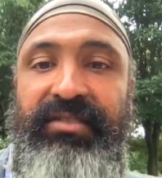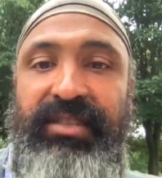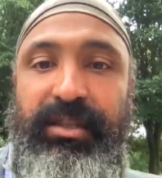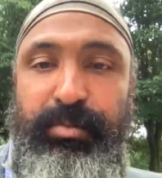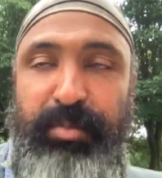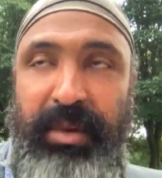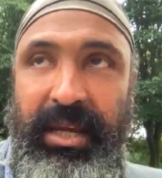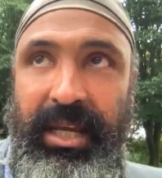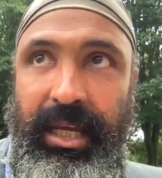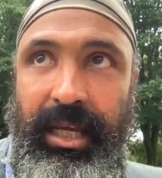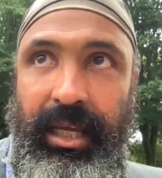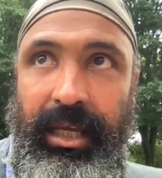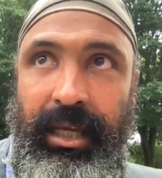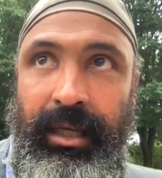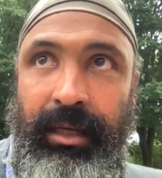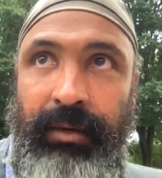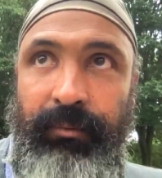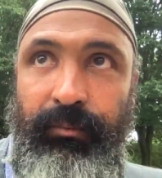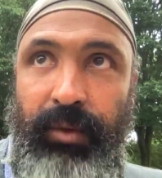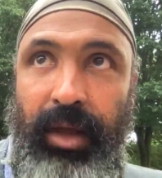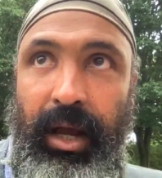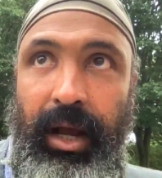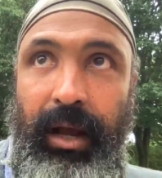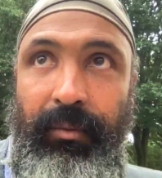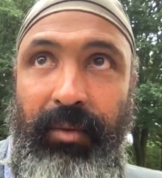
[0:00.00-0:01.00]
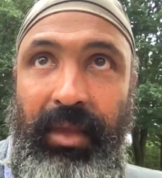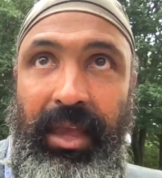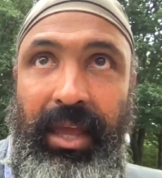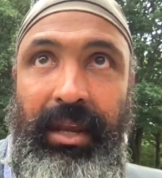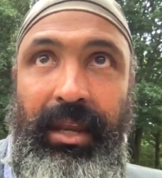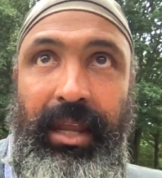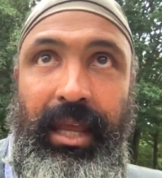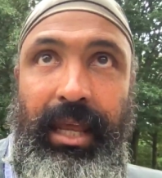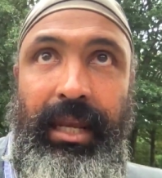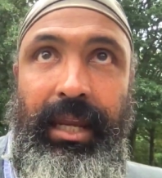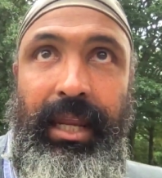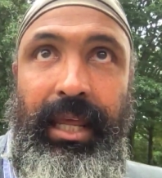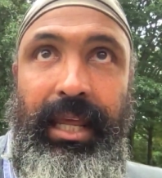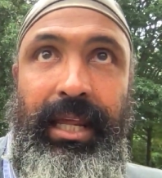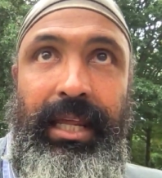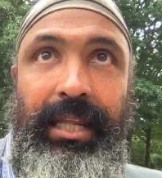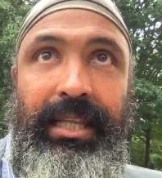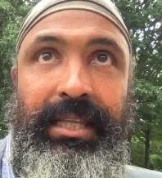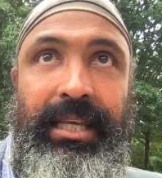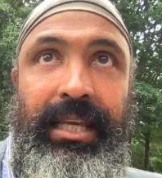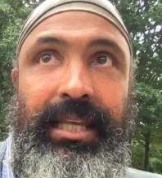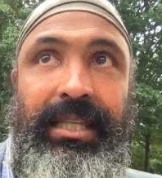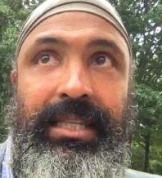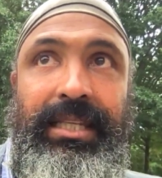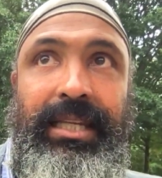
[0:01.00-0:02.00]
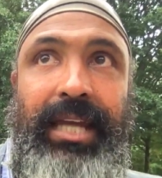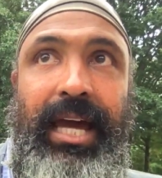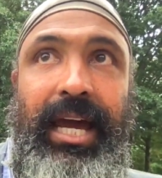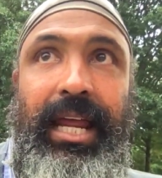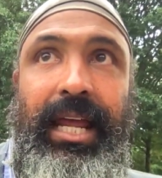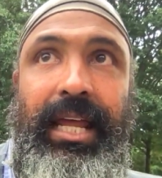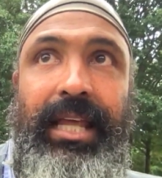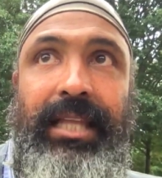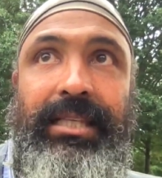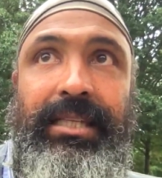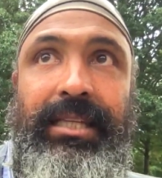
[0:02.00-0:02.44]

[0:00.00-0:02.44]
speaking, and it's not